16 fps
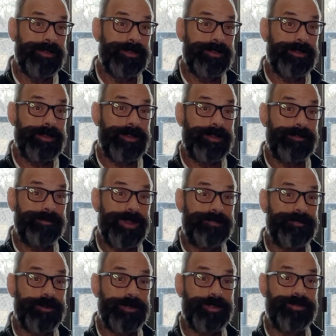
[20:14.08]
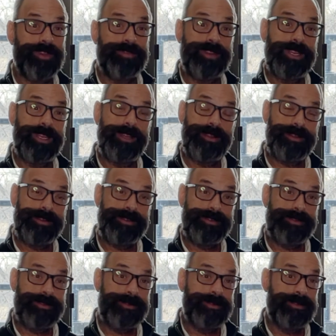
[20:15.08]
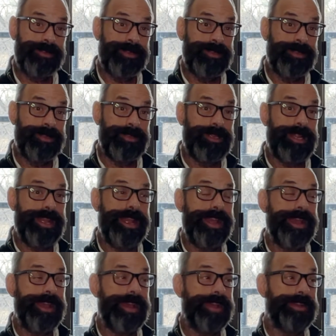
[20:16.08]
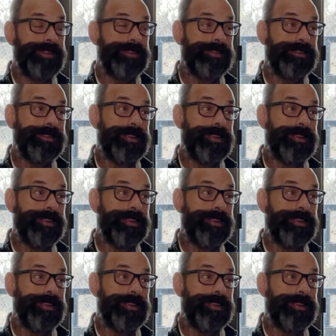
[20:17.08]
of my first 50 years, and